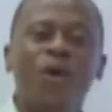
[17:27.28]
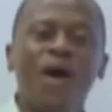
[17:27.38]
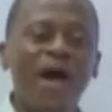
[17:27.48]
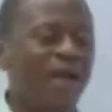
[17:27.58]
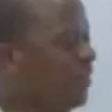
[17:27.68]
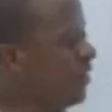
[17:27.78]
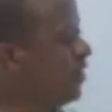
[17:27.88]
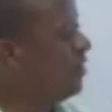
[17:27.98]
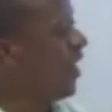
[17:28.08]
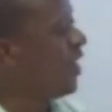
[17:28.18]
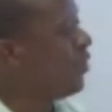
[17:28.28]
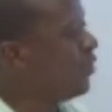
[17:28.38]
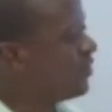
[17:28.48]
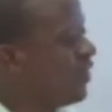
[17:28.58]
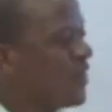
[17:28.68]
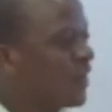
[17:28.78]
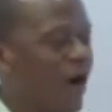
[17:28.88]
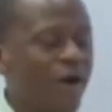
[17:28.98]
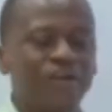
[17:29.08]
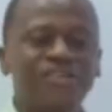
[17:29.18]
Why did they use different
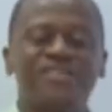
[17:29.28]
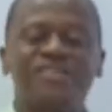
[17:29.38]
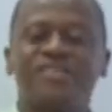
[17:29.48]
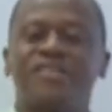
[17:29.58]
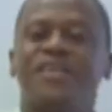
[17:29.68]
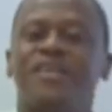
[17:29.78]
colors?